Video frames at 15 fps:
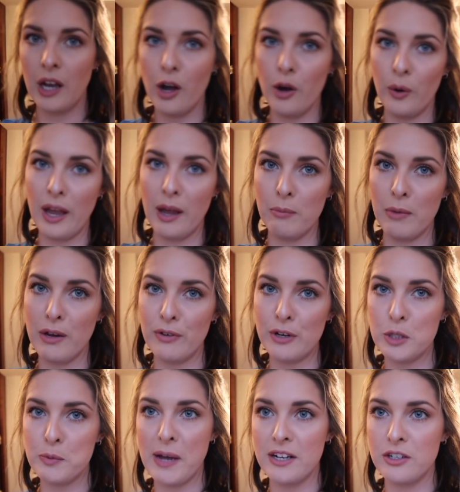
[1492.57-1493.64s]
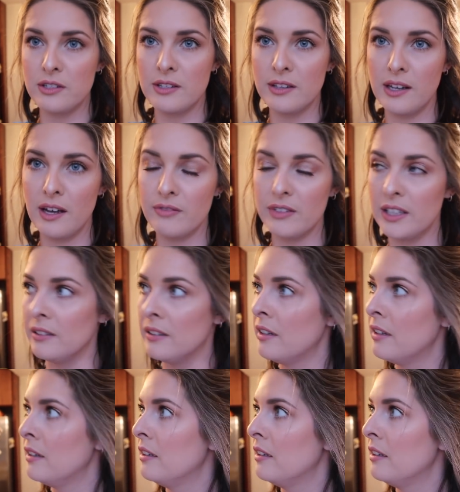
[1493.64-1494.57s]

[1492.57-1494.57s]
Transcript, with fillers: Okay, my first batch is in the oven.